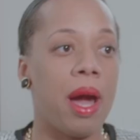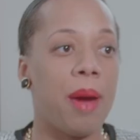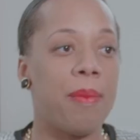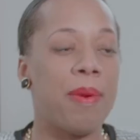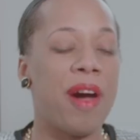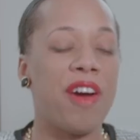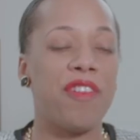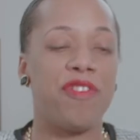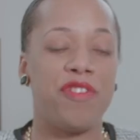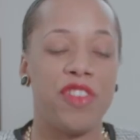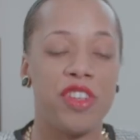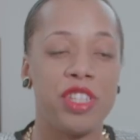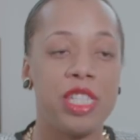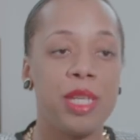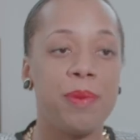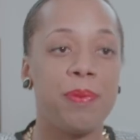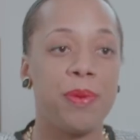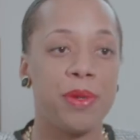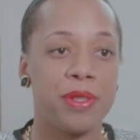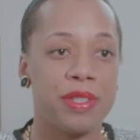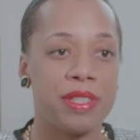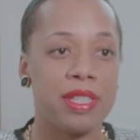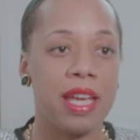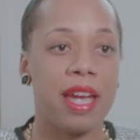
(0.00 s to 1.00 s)
About
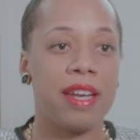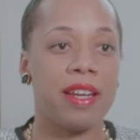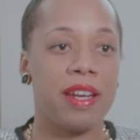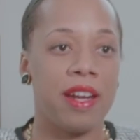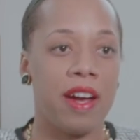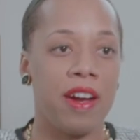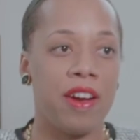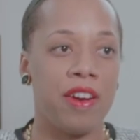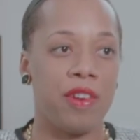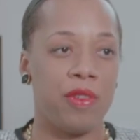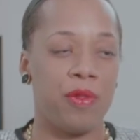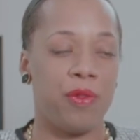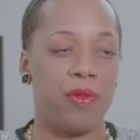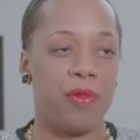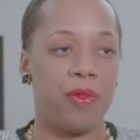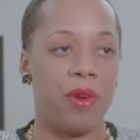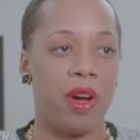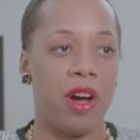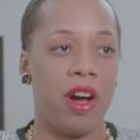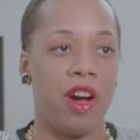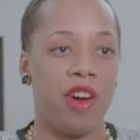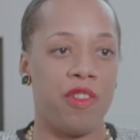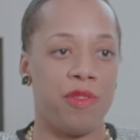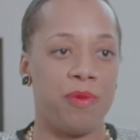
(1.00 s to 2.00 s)
50%
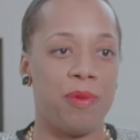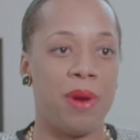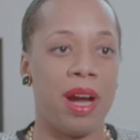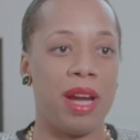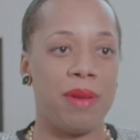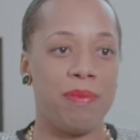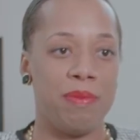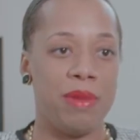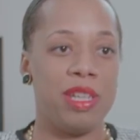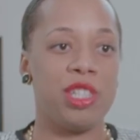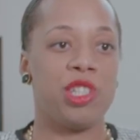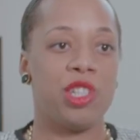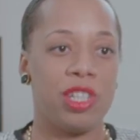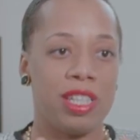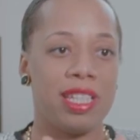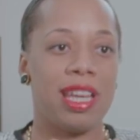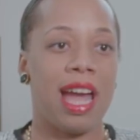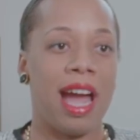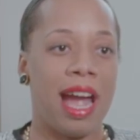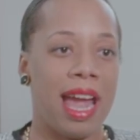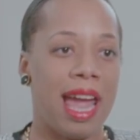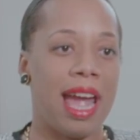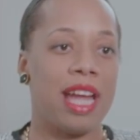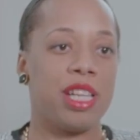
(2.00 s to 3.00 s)
of my mission,
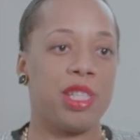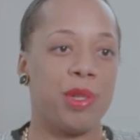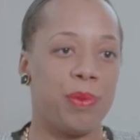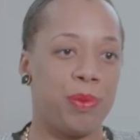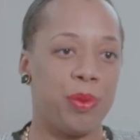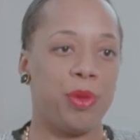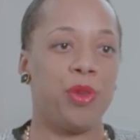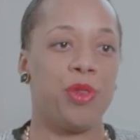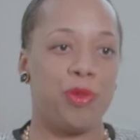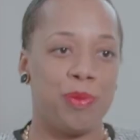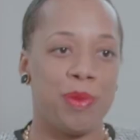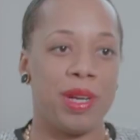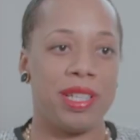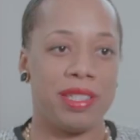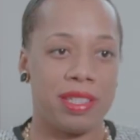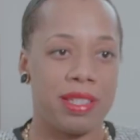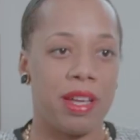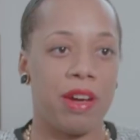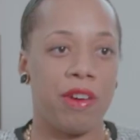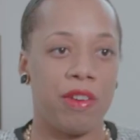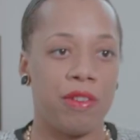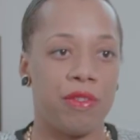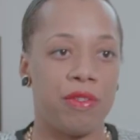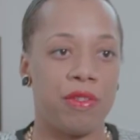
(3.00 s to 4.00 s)
I had to prove
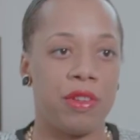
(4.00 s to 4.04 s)
myself.